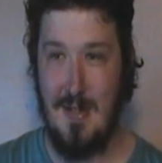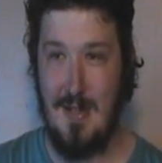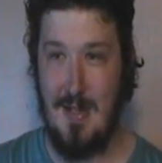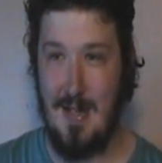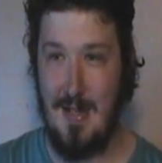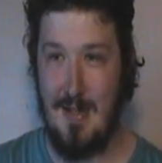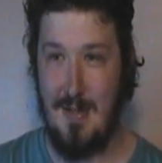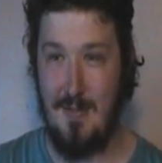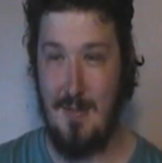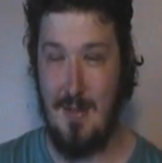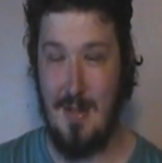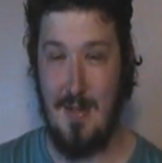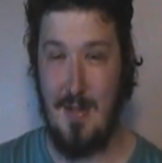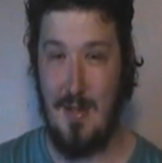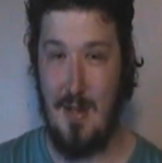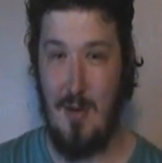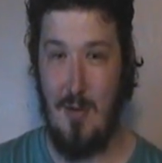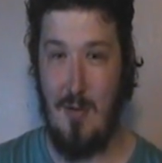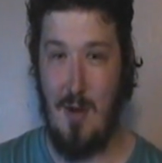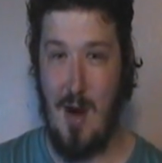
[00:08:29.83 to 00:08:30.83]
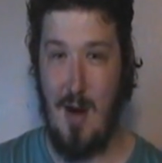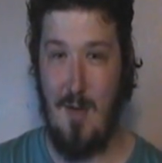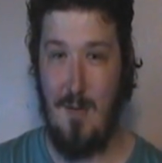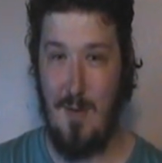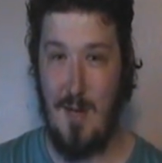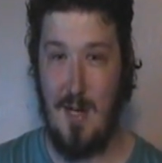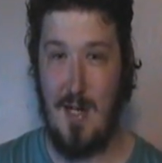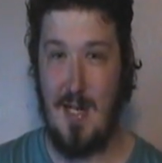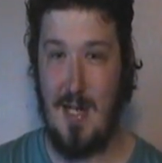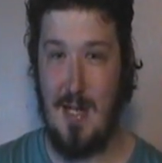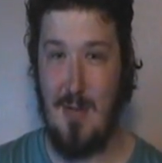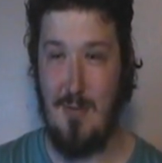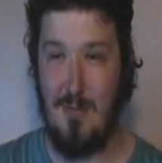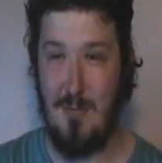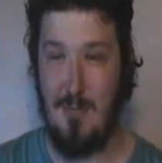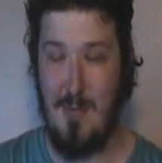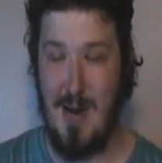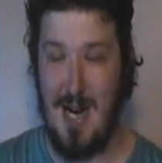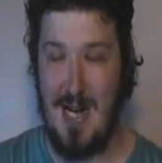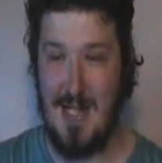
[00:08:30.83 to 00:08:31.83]
and though I've luckily
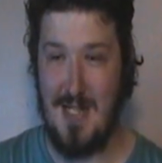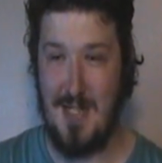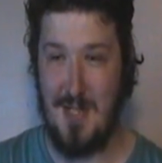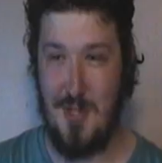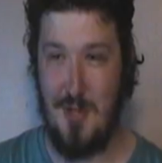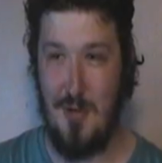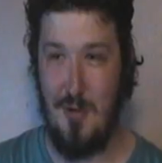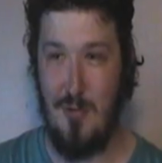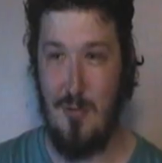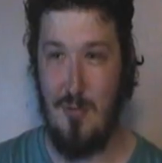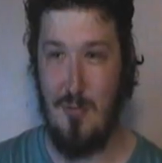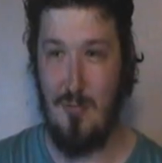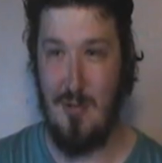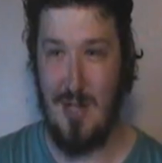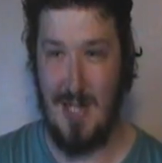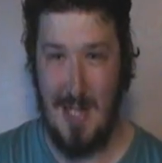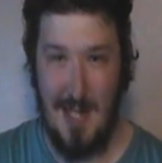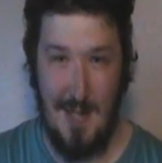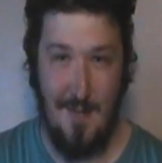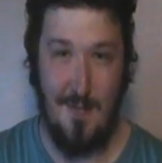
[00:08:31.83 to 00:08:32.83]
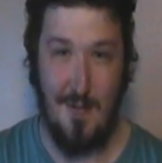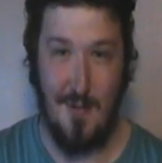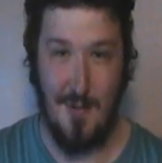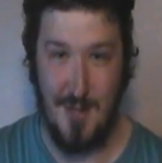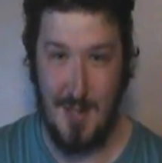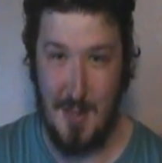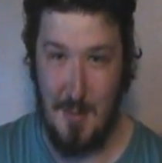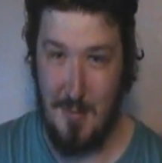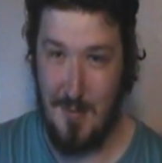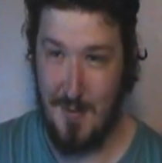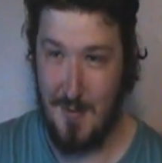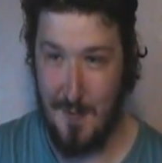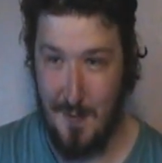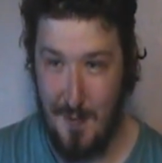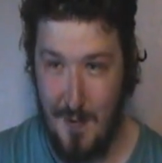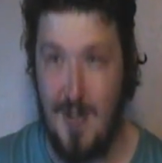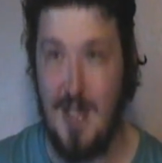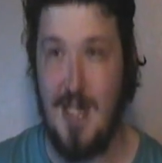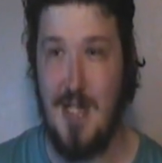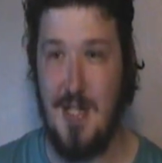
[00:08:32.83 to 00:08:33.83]
managed to recover some of the
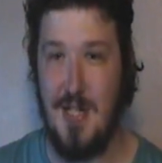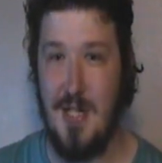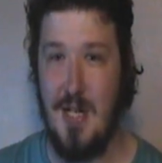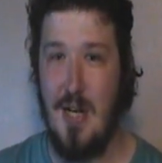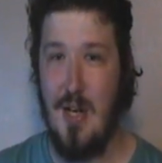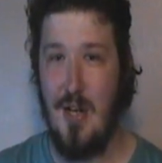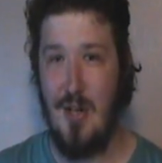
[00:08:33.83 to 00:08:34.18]
footage,